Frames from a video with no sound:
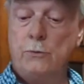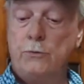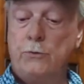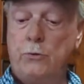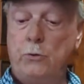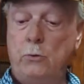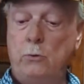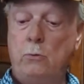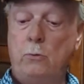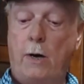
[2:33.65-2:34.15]

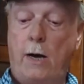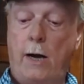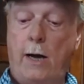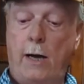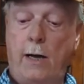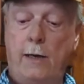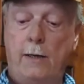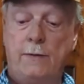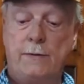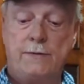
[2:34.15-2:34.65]
2
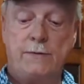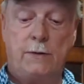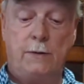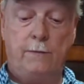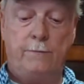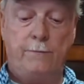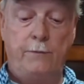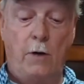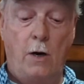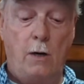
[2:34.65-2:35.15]
eyes,
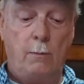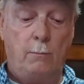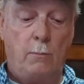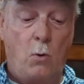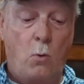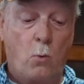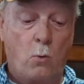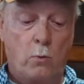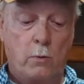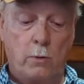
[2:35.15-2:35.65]
if not
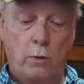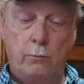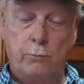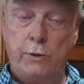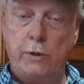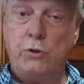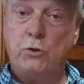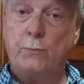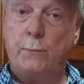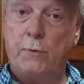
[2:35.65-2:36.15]
more, on
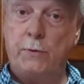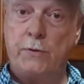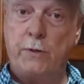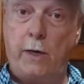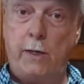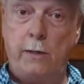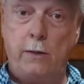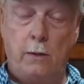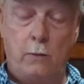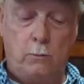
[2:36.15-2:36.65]
each
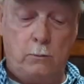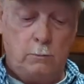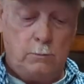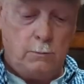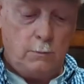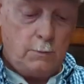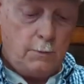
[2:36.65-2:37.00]
potato.